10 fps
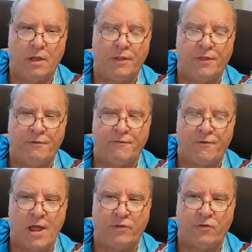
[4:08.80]
The
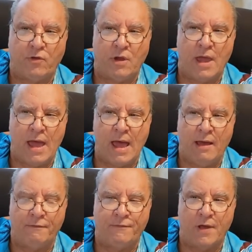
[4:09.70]
French
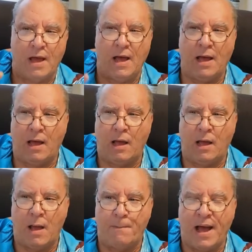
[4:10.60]
have
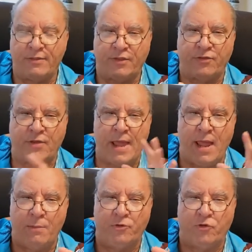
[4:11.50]
about the
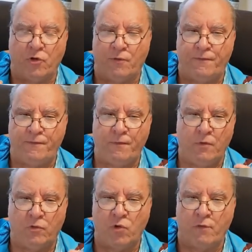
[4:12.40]
same, so
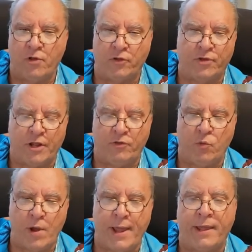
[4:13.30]
12 units on each
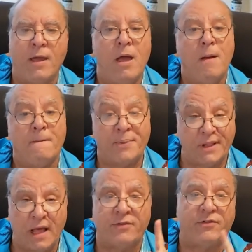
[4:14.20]
wing,
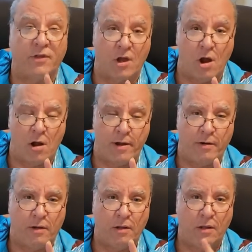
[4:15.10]
plus the guard,
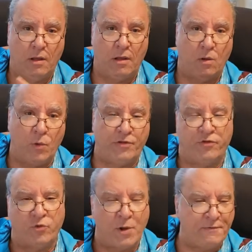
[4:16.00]
which
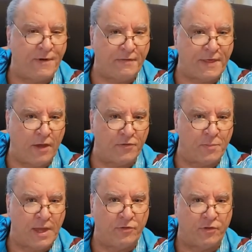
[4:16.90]
is 25,000
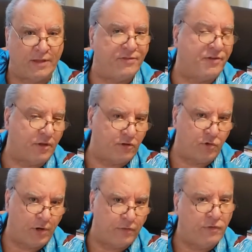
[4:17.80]
men, so that's 6
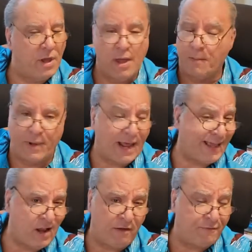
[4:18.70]
units. But I
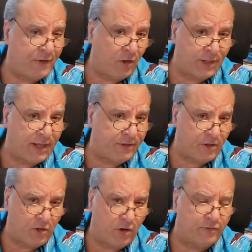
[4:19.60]
cannot field
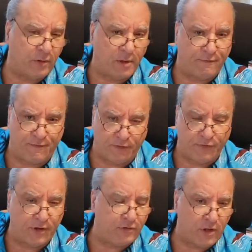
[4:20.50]
18 units. I'm going to field
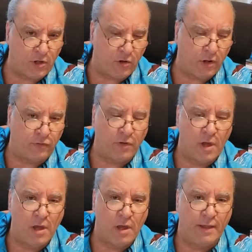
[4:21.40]
16 units.
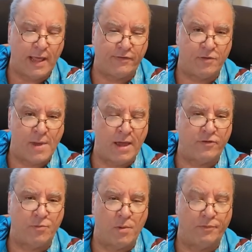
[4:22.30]
That's the
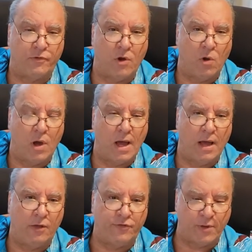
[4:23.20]
maximum, so
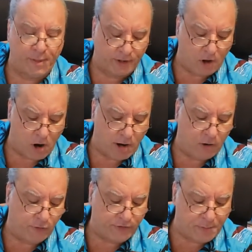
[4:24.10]
some of the
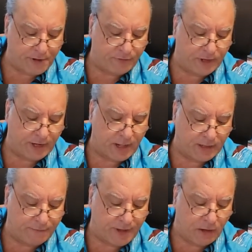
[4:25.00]
guard or somebody's going to get
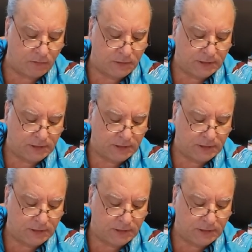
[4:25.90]
left out.